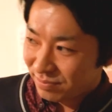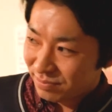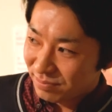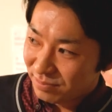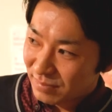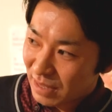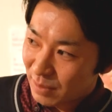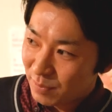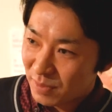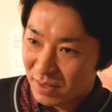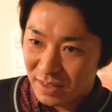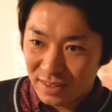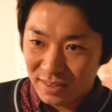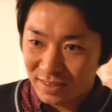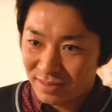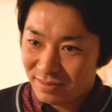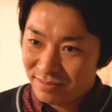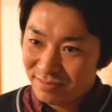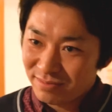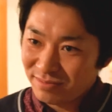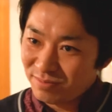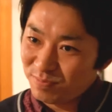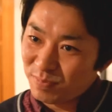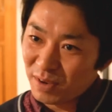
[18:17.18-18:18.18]
Maybe
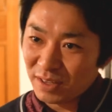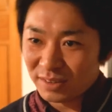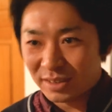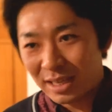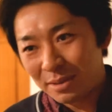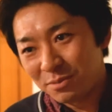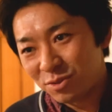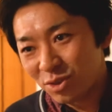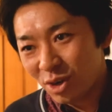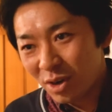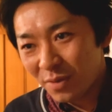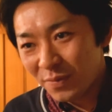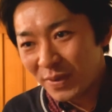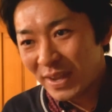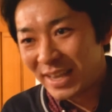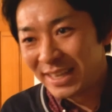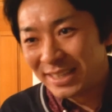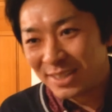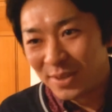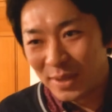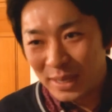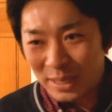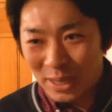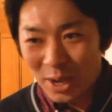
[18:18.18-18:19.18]
part-time job
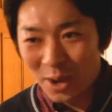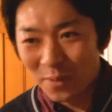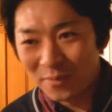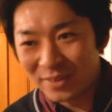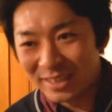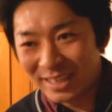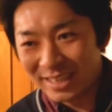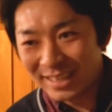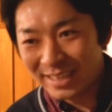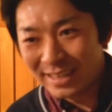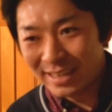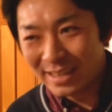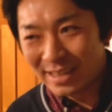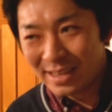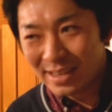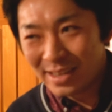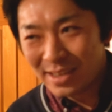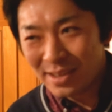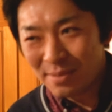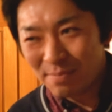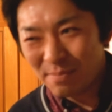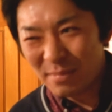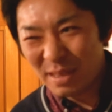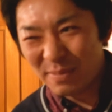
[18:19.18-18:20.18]
and then comedy.
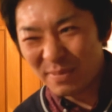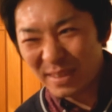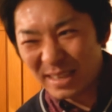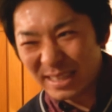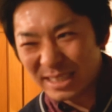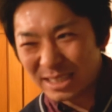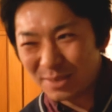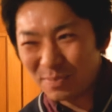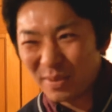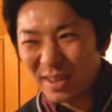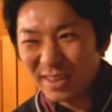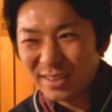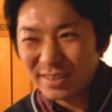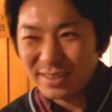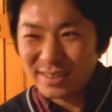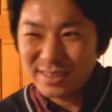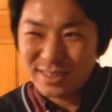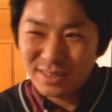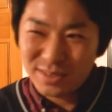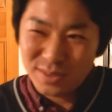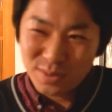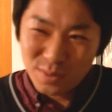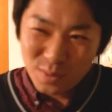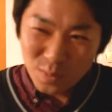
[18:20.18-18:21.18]
Maybe it's better
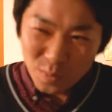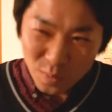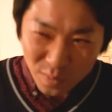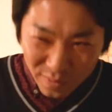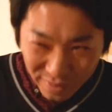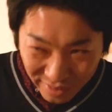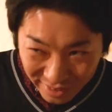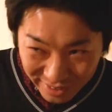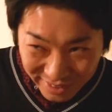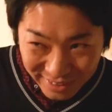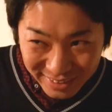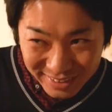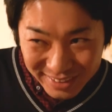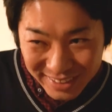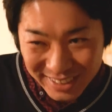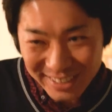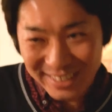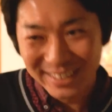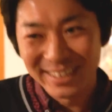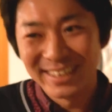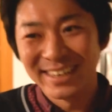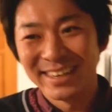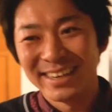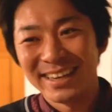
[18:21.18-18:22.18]
to work.
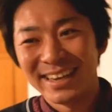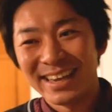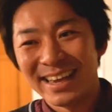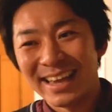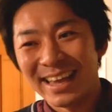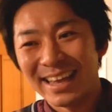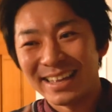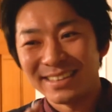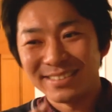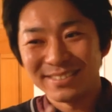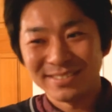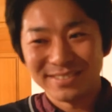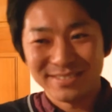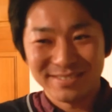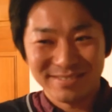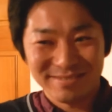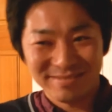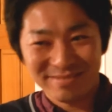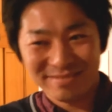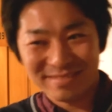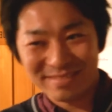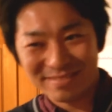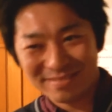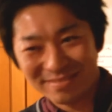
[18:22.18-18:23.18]

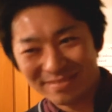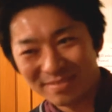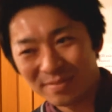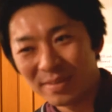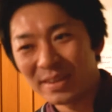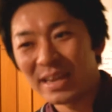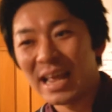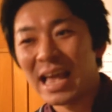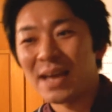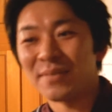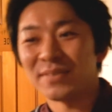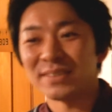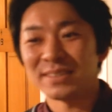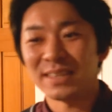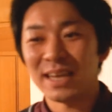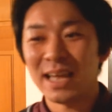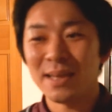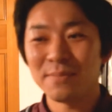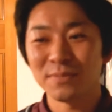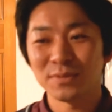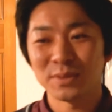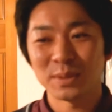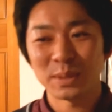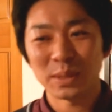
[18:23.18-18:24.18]
And when I have a
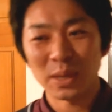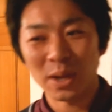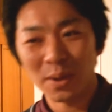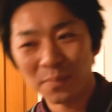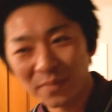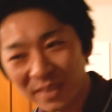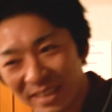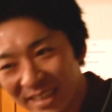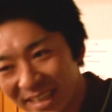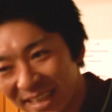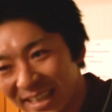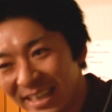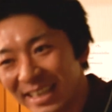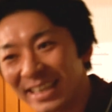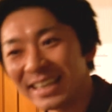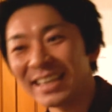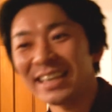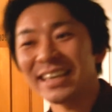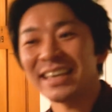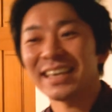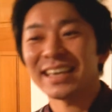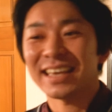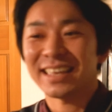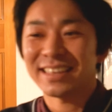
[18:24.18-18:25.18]
time to do
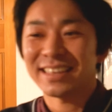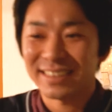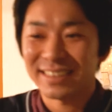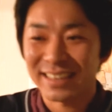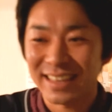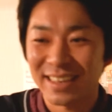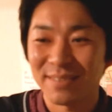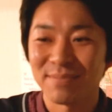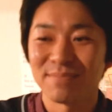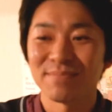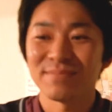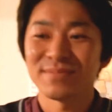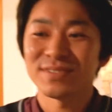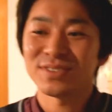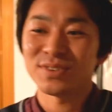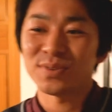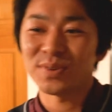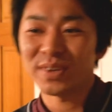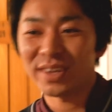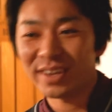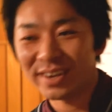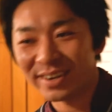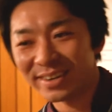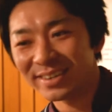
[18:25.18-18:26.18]
comedy, and then
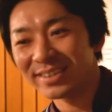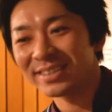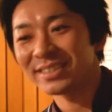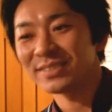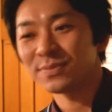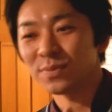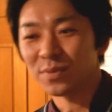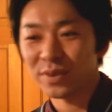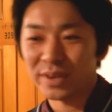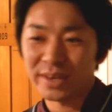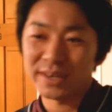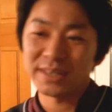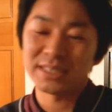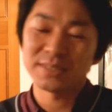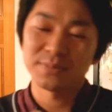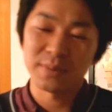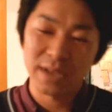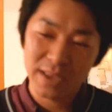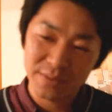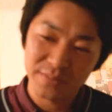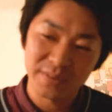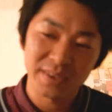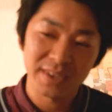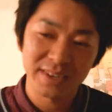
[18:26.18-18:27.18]
3 years, 4 years,
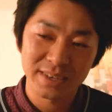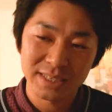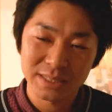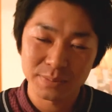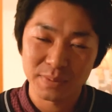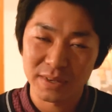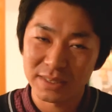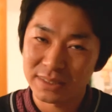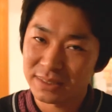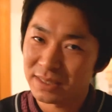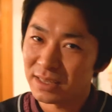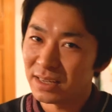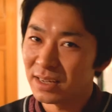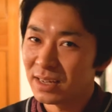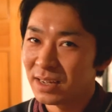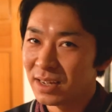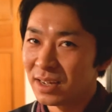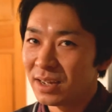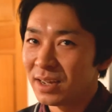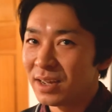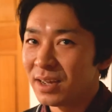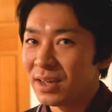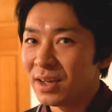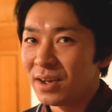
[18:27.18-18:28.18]
5 years, but
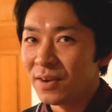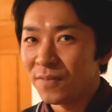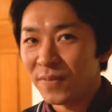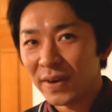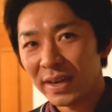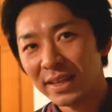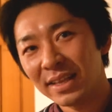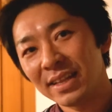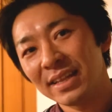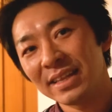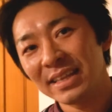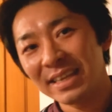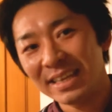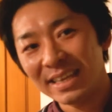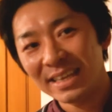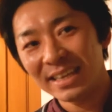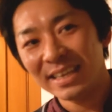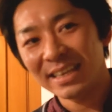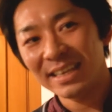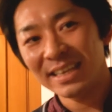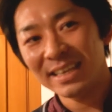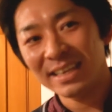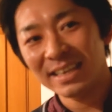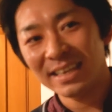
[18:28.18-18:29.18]

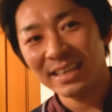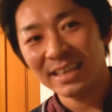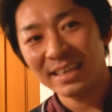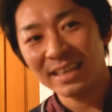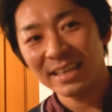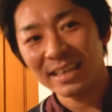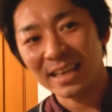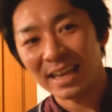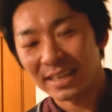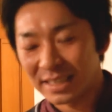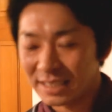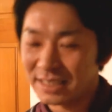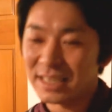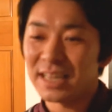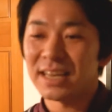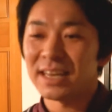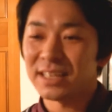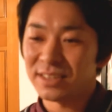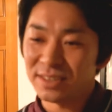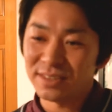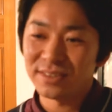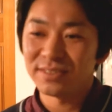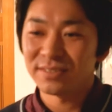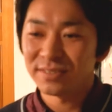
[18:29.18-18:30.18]
finally I
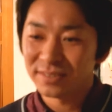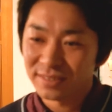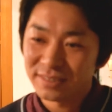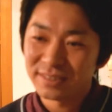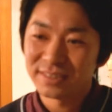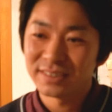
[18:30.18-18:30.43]
decided, you know.